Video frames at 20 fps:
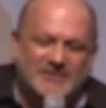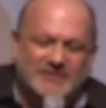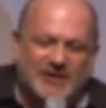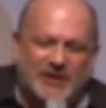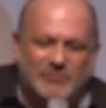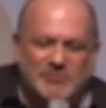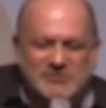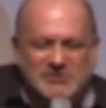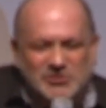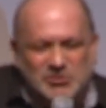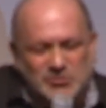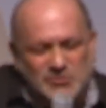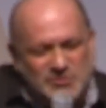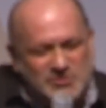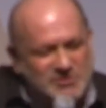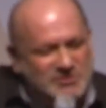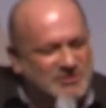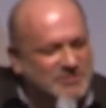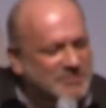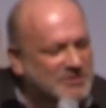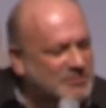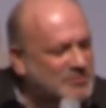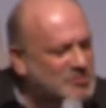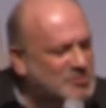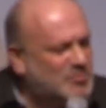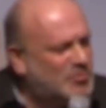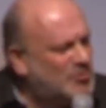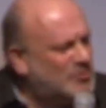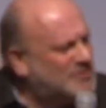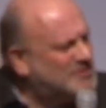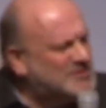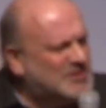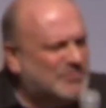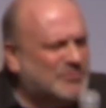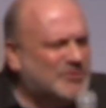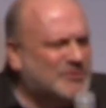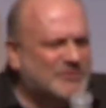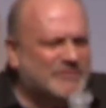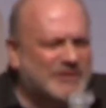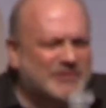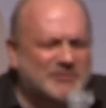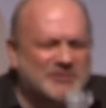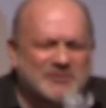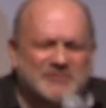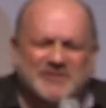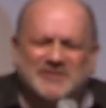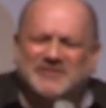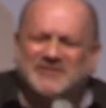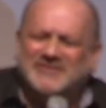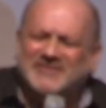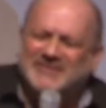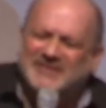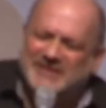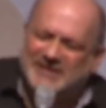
I was in Jerusalem. He was born somewhere around here, I think.